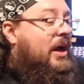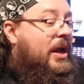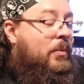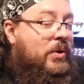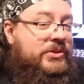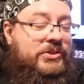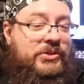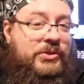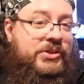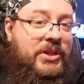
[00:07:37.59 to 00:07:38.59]
I
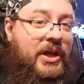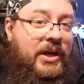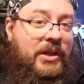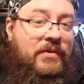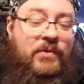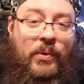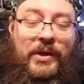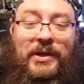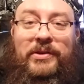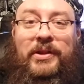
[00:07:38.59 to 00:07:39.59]
wasn't used to the idea of
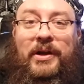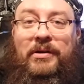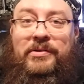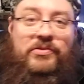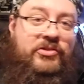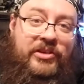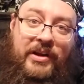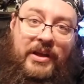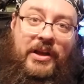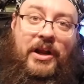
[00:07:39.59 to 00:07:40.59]
going in there and
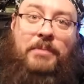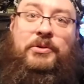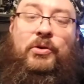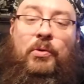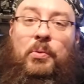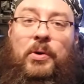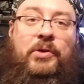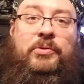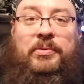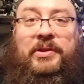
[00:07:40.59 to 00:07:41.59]
setting it up to go and work
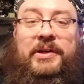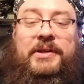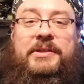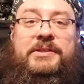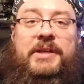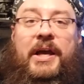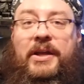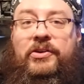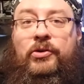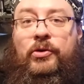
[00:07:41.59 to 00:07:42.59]
through Linux
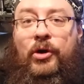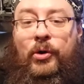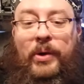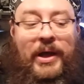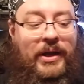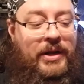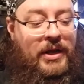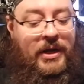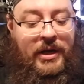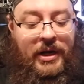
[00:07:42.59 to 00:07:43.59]
and to go and
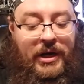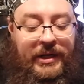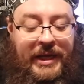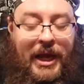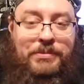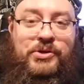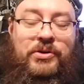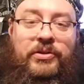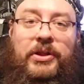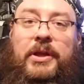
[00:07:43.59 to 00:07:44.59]

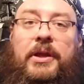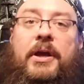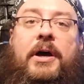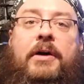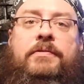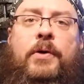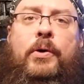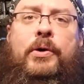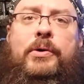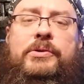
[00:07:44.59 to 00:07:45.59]
capture the
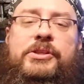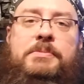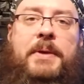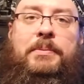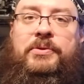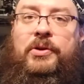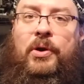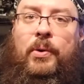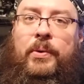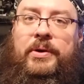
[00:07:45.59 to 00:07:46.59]
photos to be able to
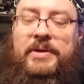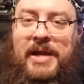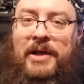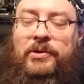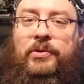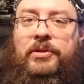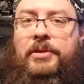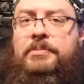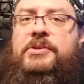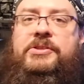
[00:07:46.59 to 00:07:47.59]
go and download
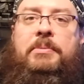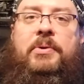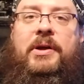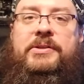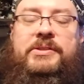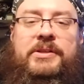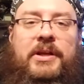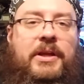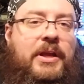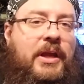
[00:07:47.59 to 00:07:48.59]
them to somewhere else.
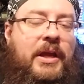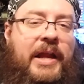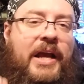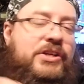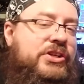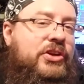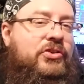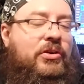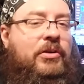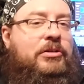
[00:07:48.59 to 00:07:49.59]
It actually
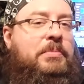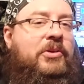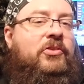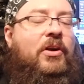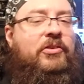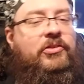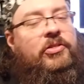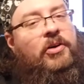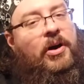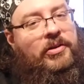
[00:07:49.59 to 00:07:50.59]
didn't turn out to be as hard as I
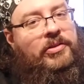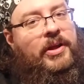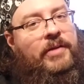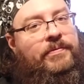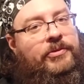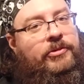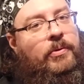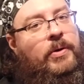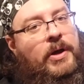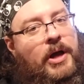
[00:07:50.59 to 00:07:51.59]
thought in the end.
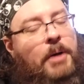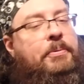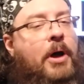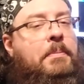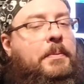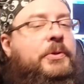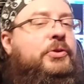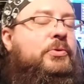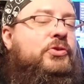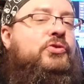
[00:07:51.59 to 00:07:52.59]
So I'll probably
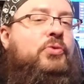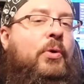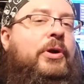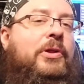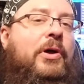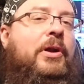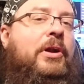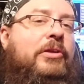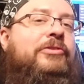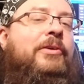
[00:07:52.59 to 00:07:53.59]
do a tutorial on
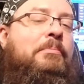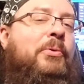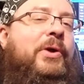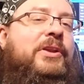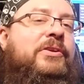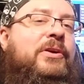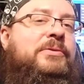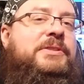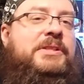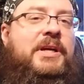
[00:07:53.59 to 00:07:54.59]
it at some point to
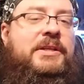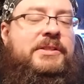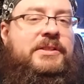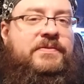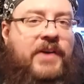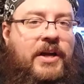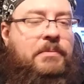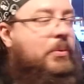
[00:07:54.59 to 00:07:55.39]
go and discuss the finer